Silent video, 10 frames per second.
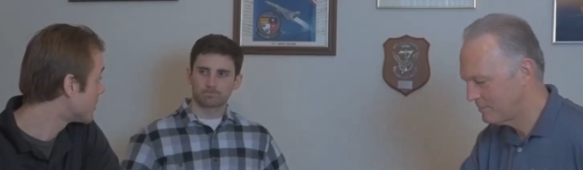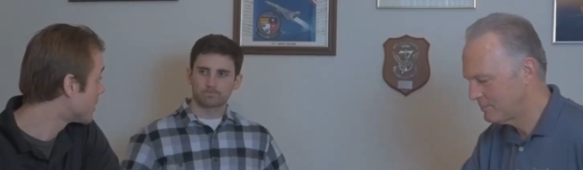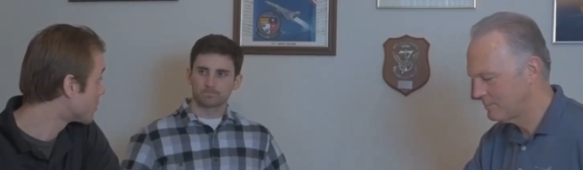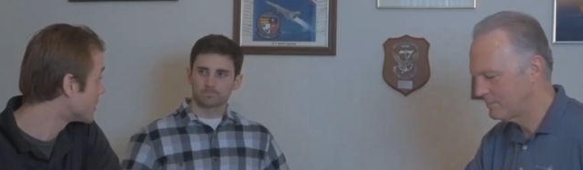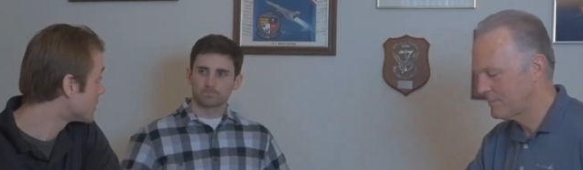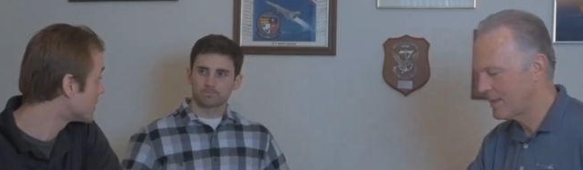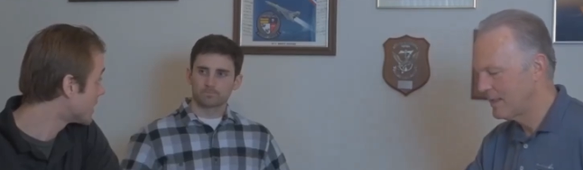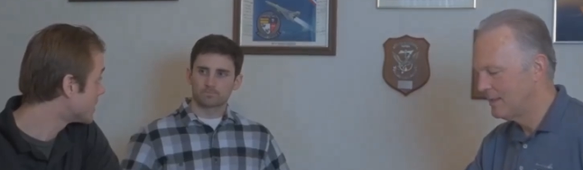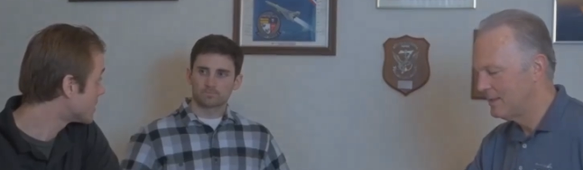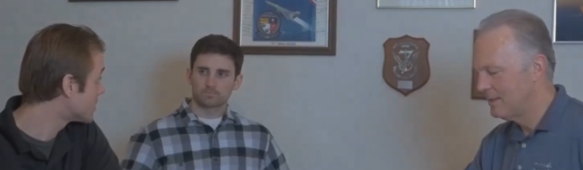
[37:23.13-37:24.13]
Speaker 1: in
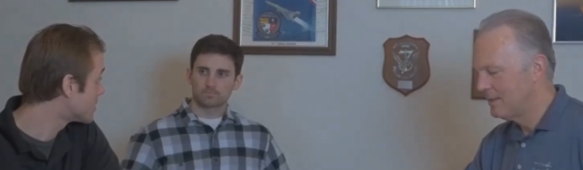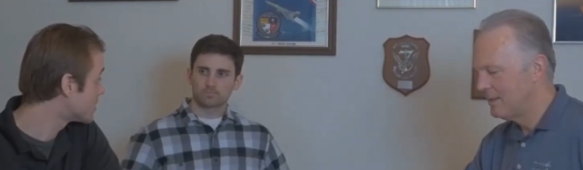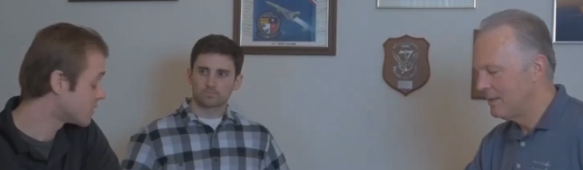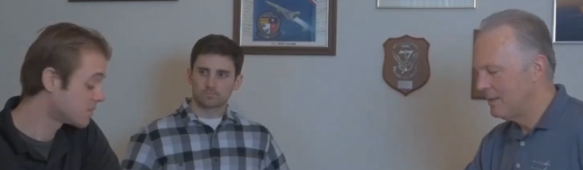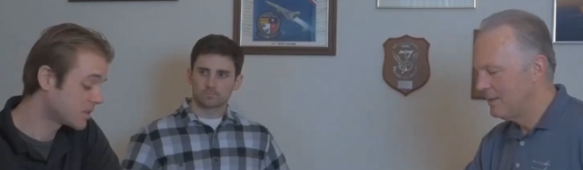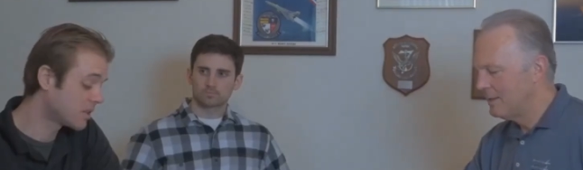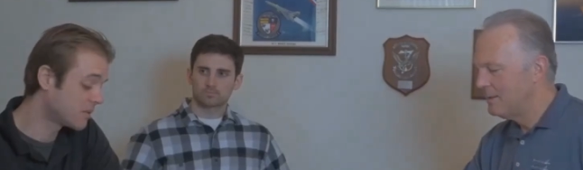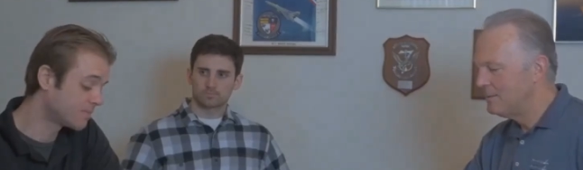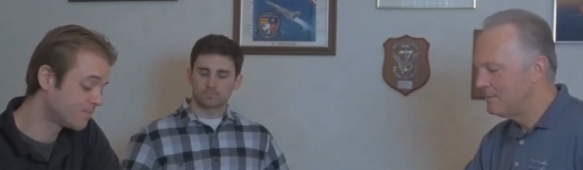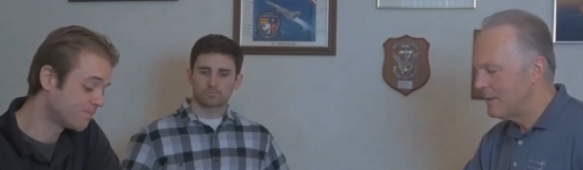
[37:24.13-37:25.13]
presentations. So
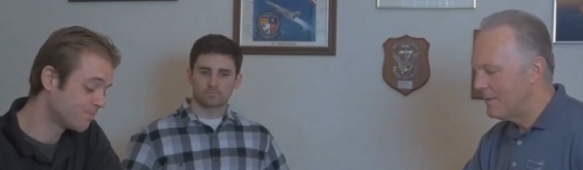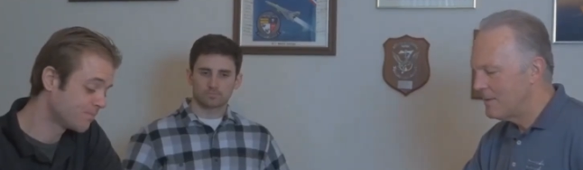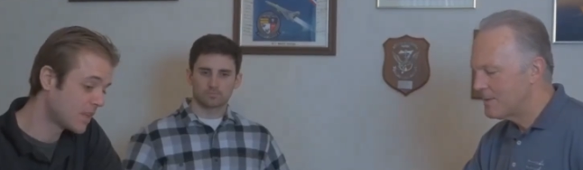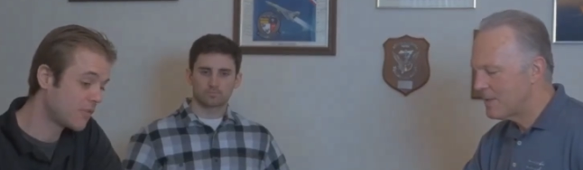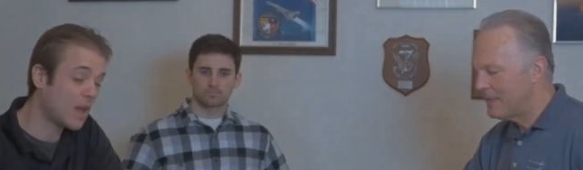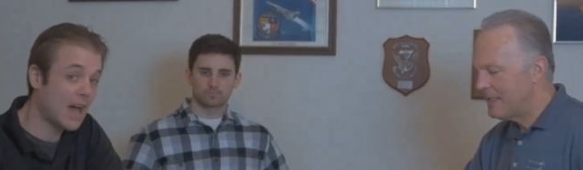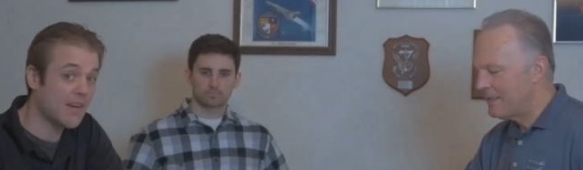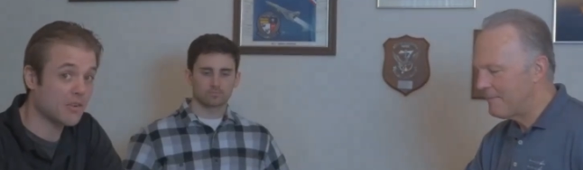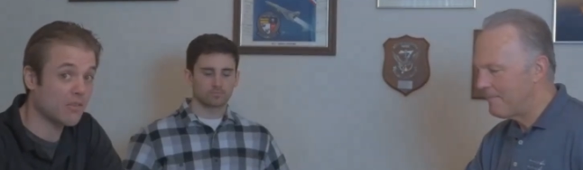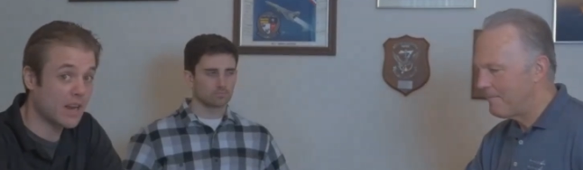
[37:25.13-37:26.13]
if you
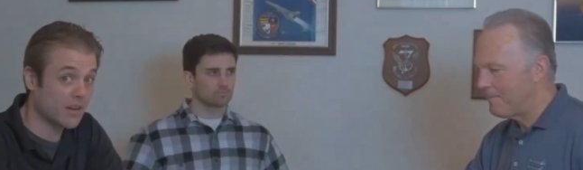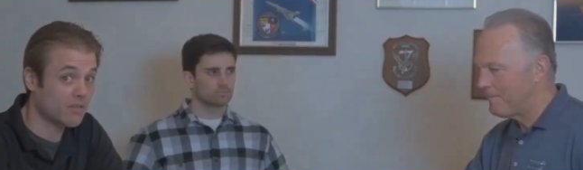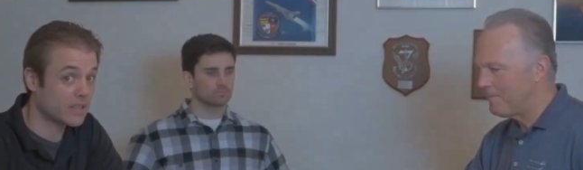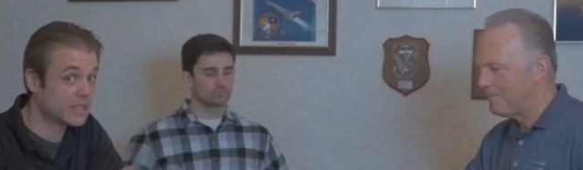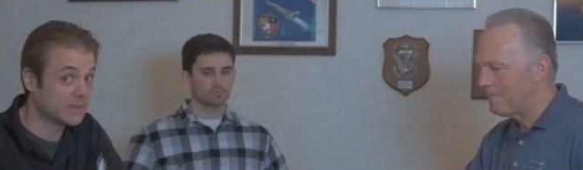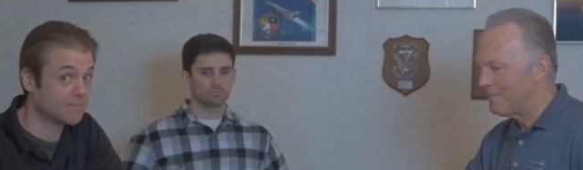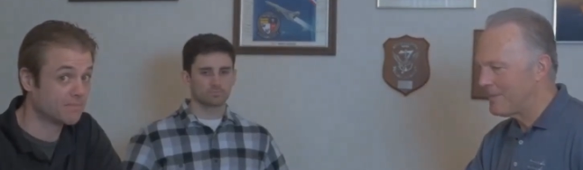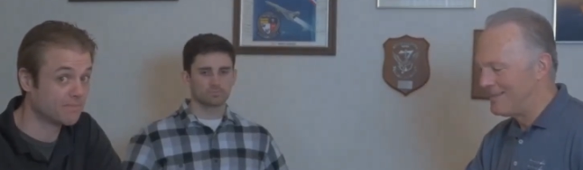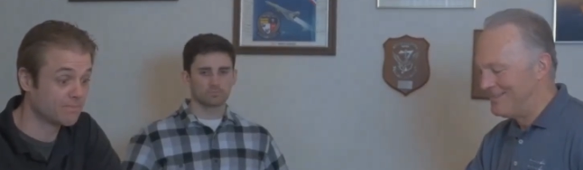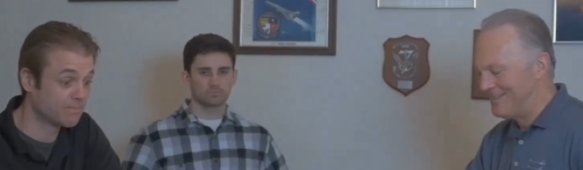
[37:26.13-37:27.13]
haven't read it, read it.
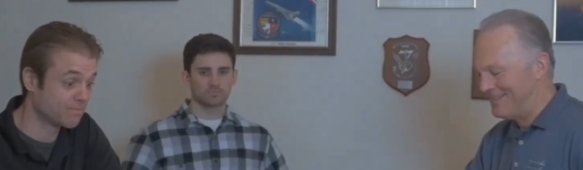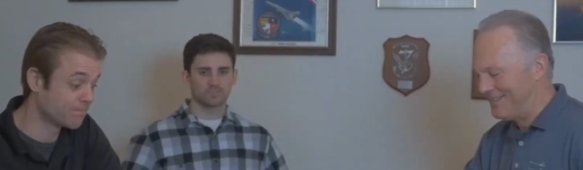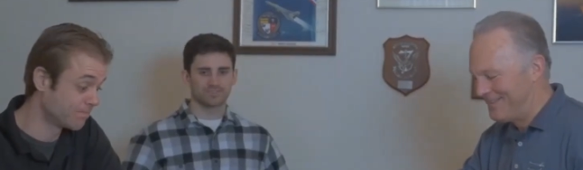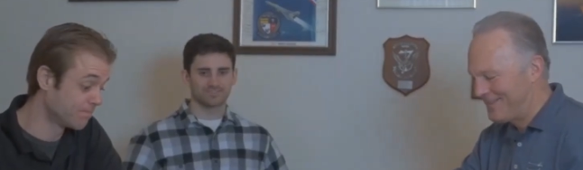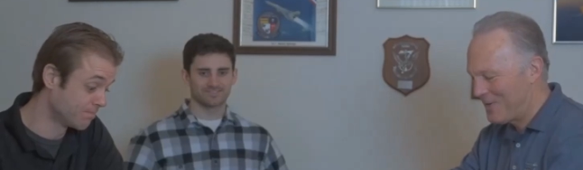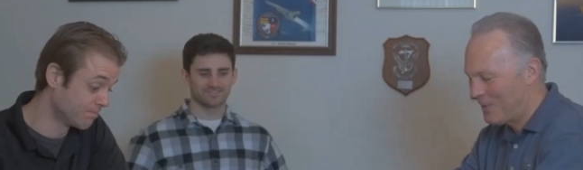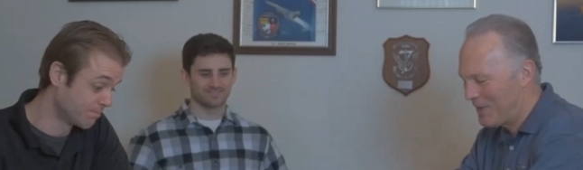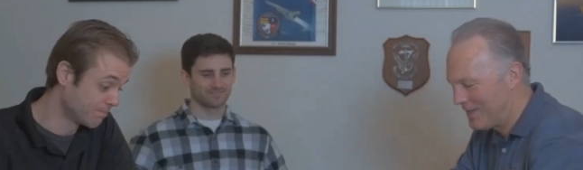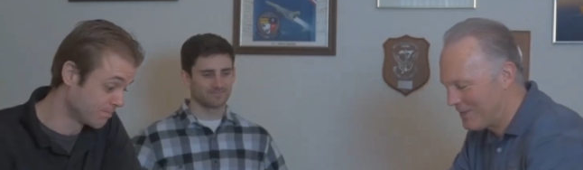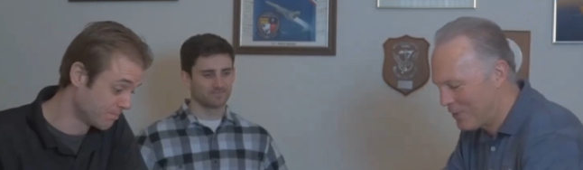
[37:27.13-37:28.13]
Speaker 2: So
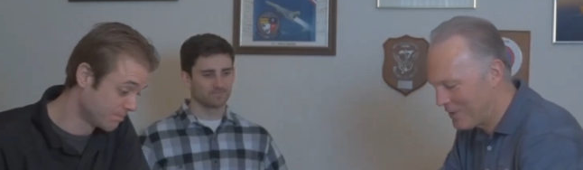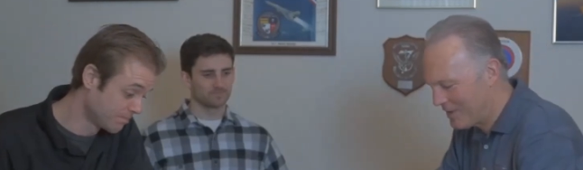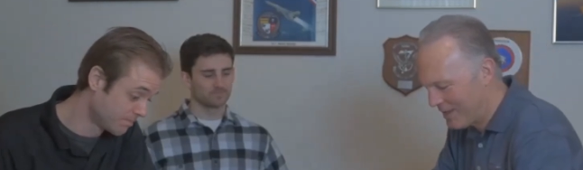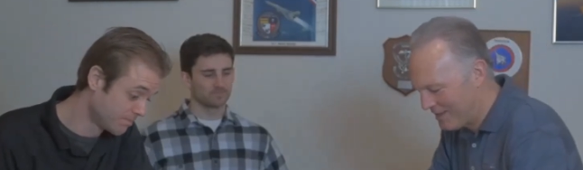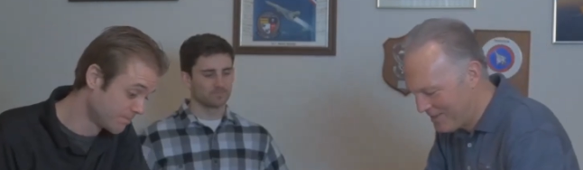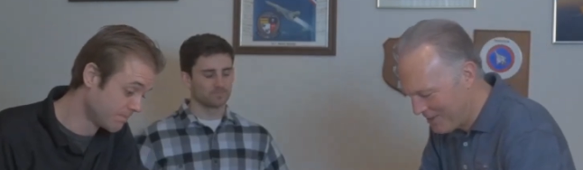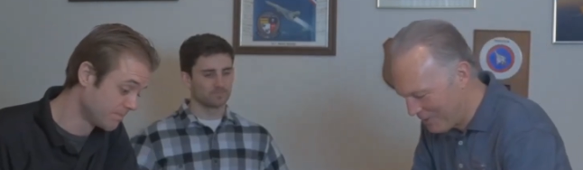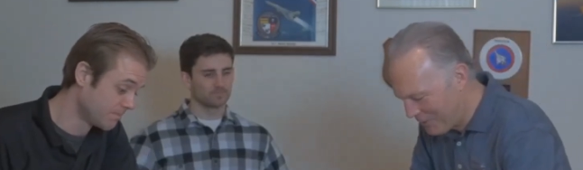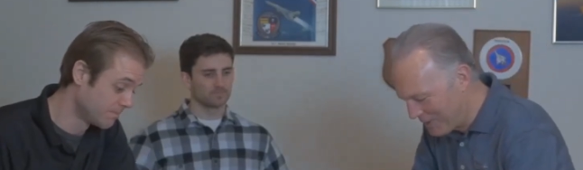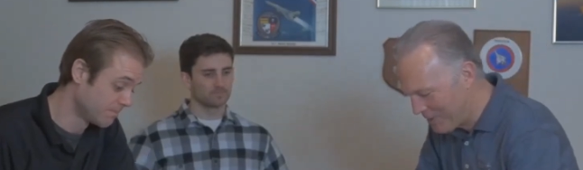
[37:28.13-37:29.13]

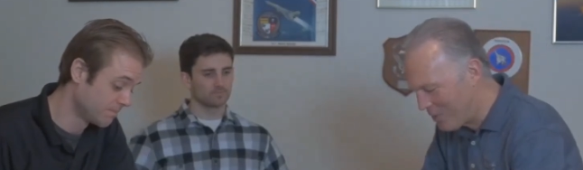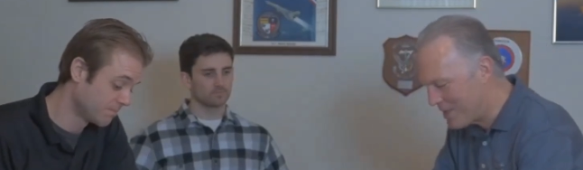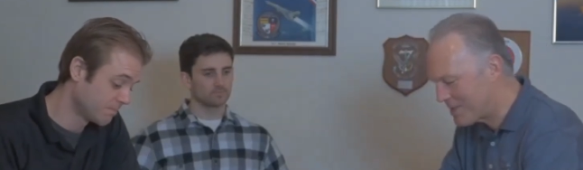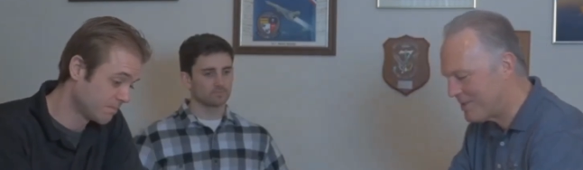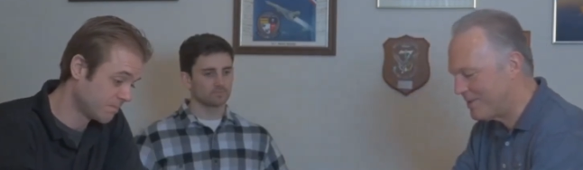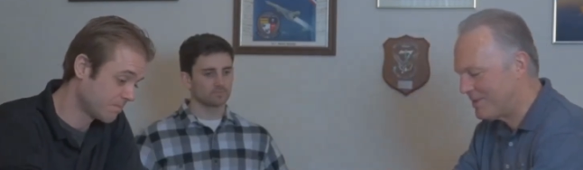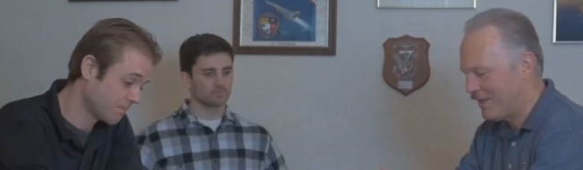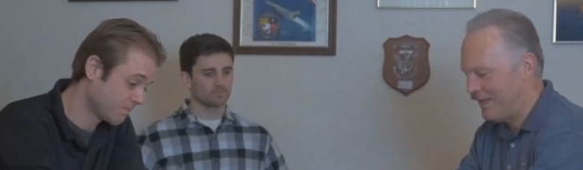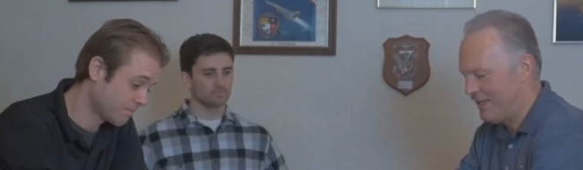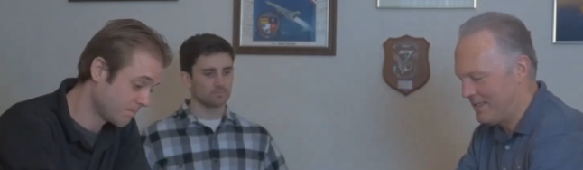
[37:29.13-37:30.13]
continuing with the questions,
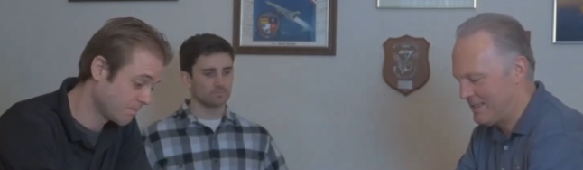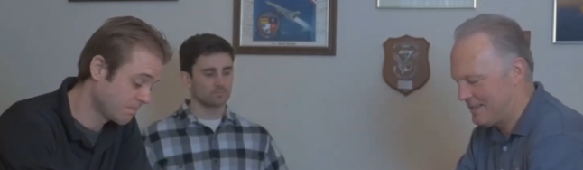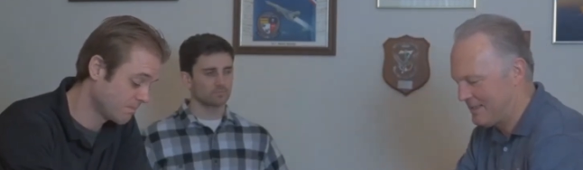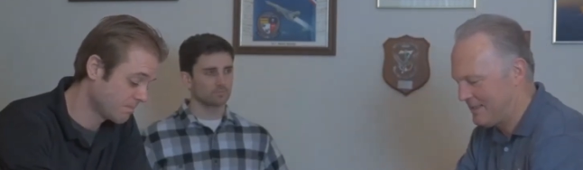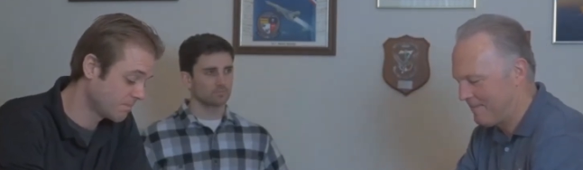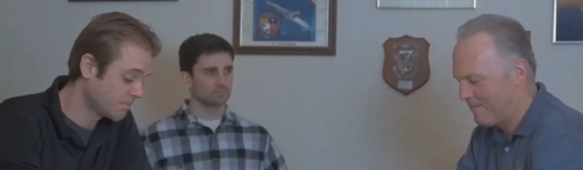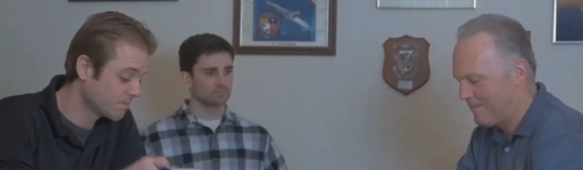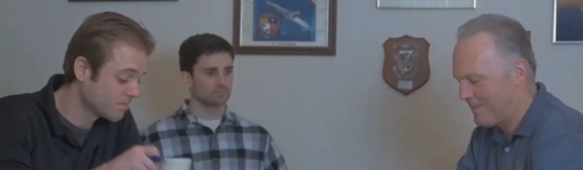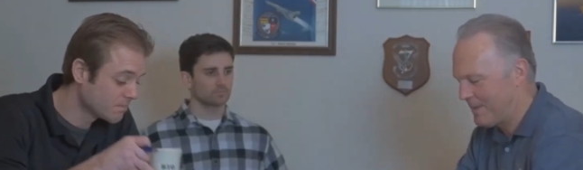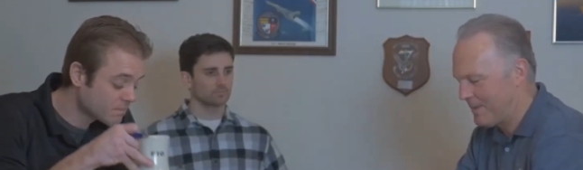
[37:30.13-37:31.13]

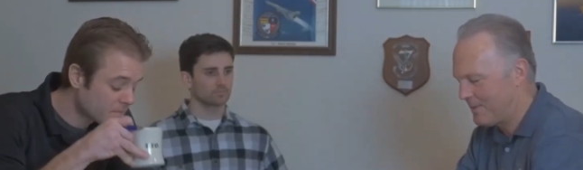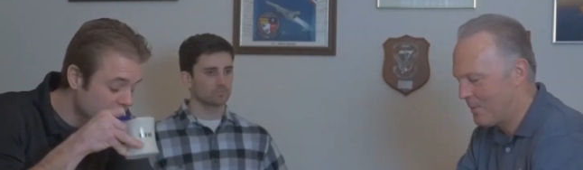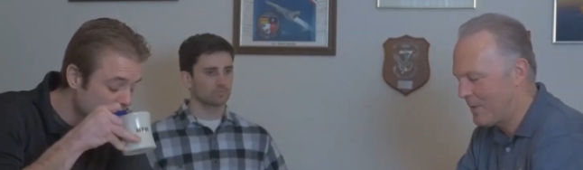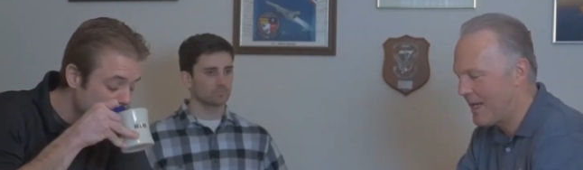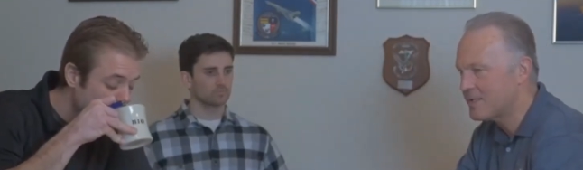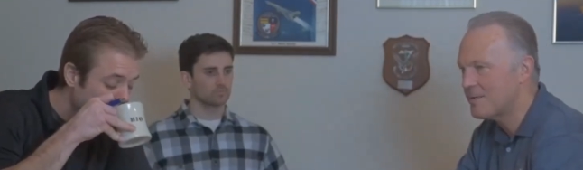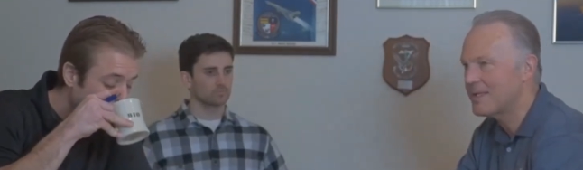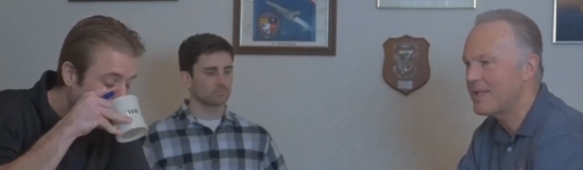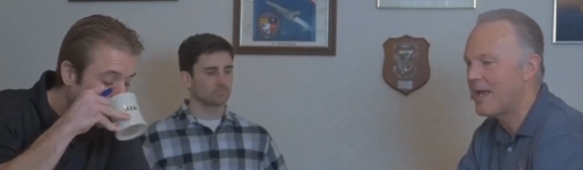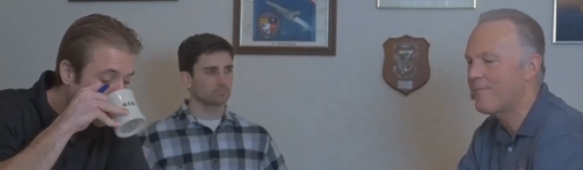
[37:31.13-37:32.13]
someone asked about the